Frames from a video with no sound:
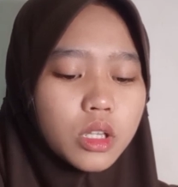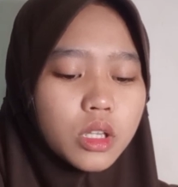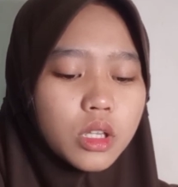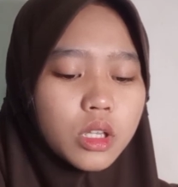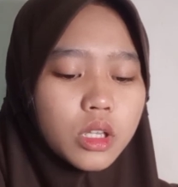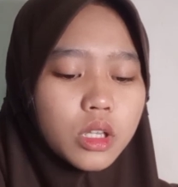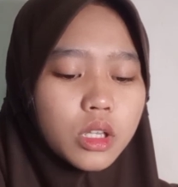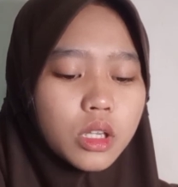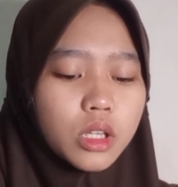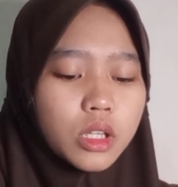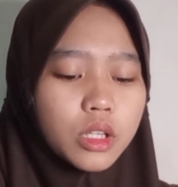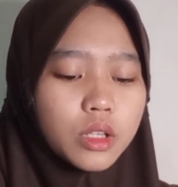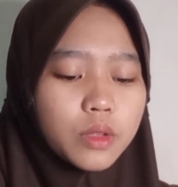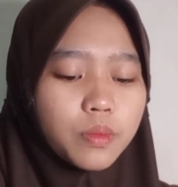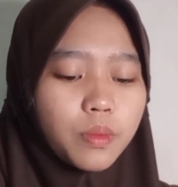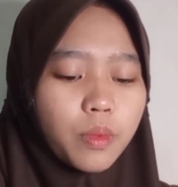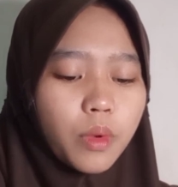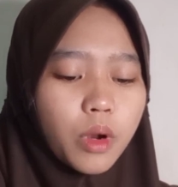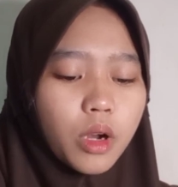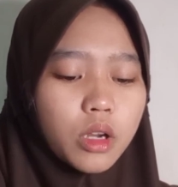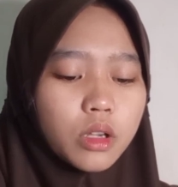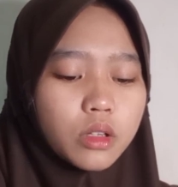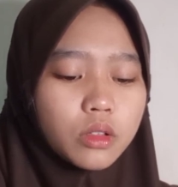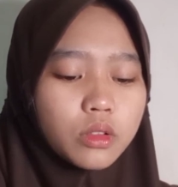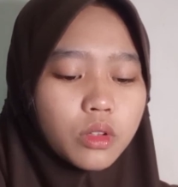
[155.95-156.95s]
Read
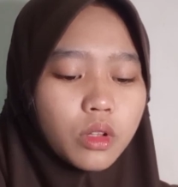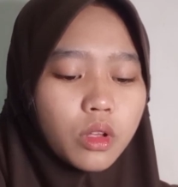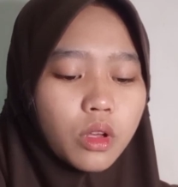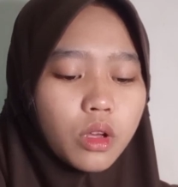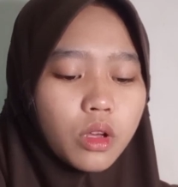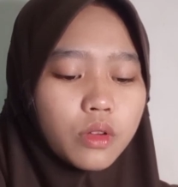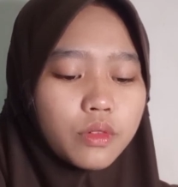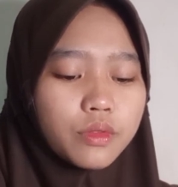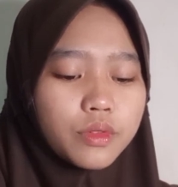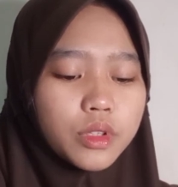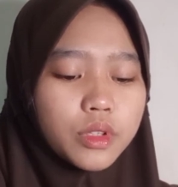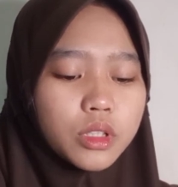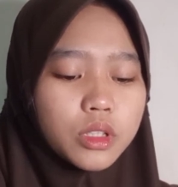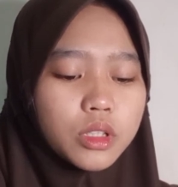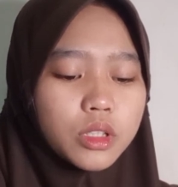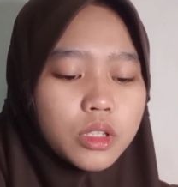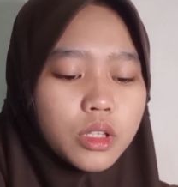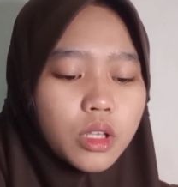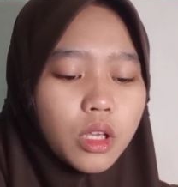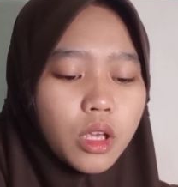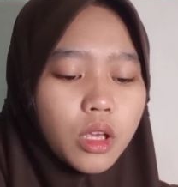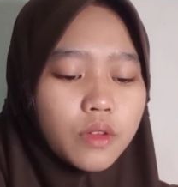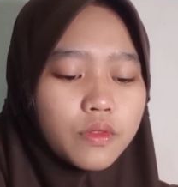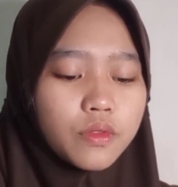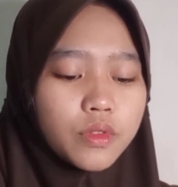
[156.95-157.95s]
part of the
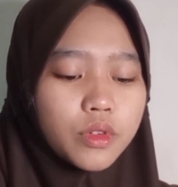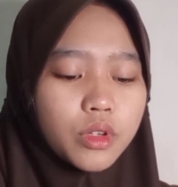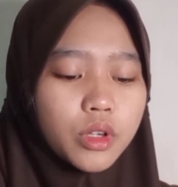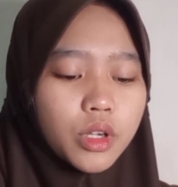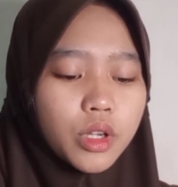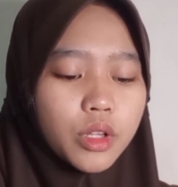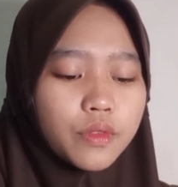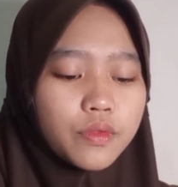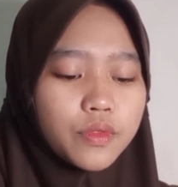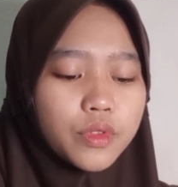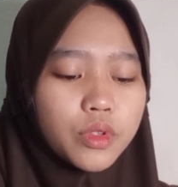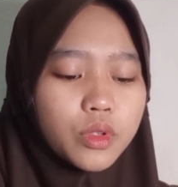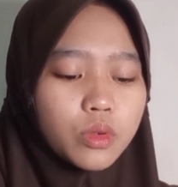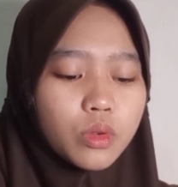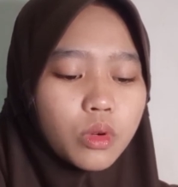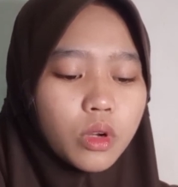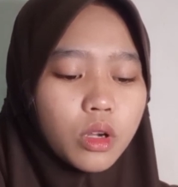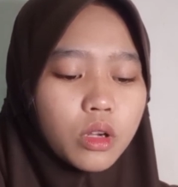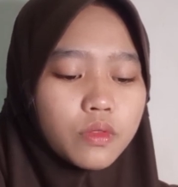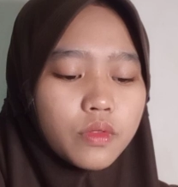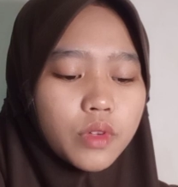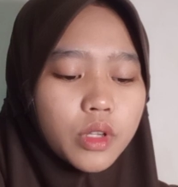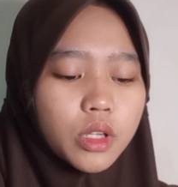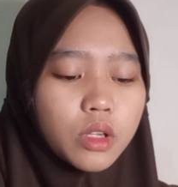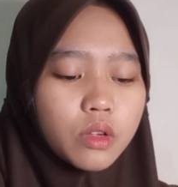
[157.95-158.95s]
DFO review of
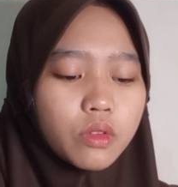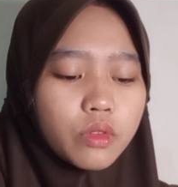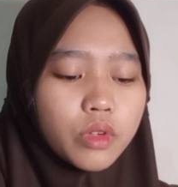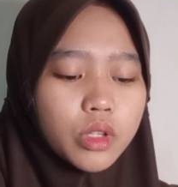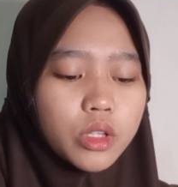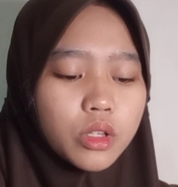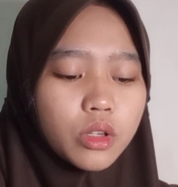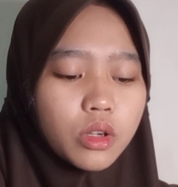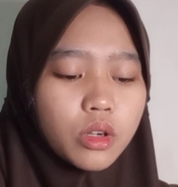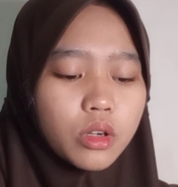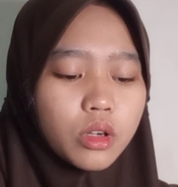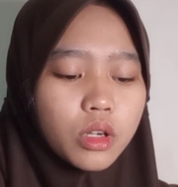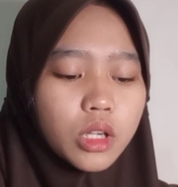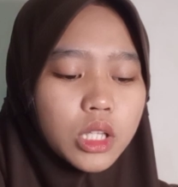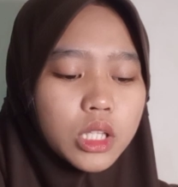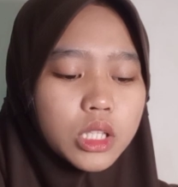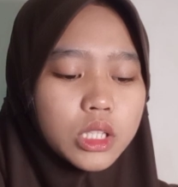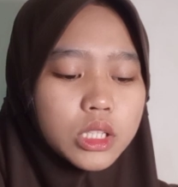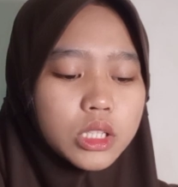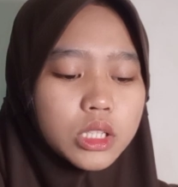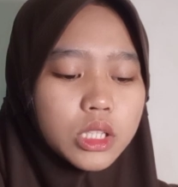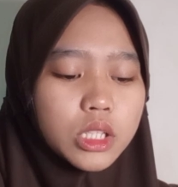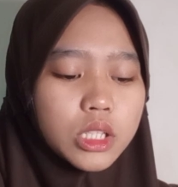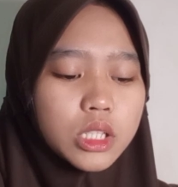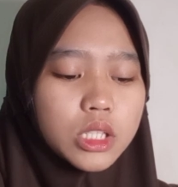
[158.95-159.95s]
Equinor
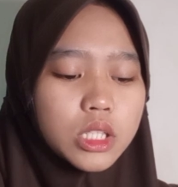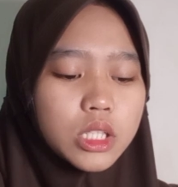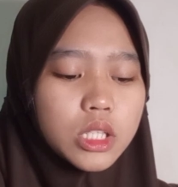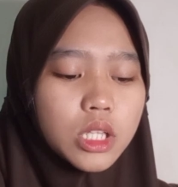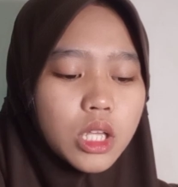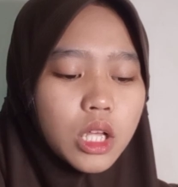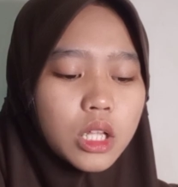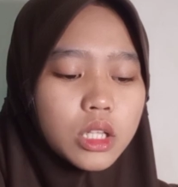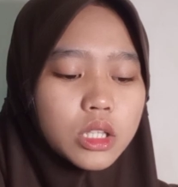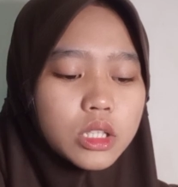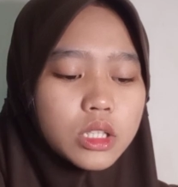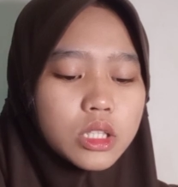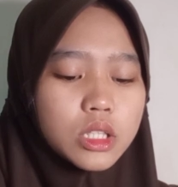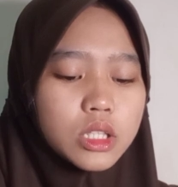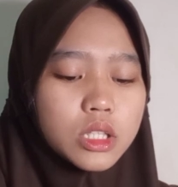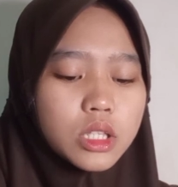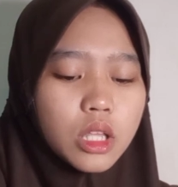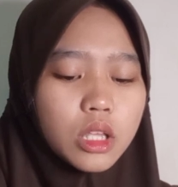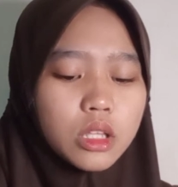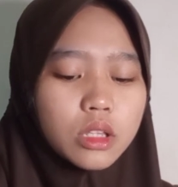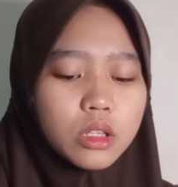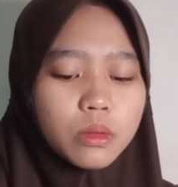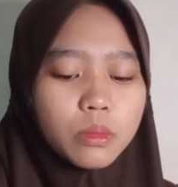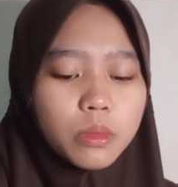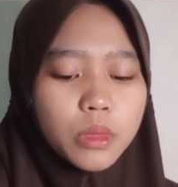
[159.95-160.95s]
initial
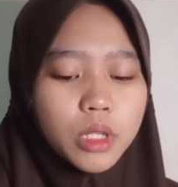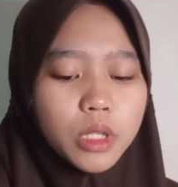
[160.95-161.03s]
statement.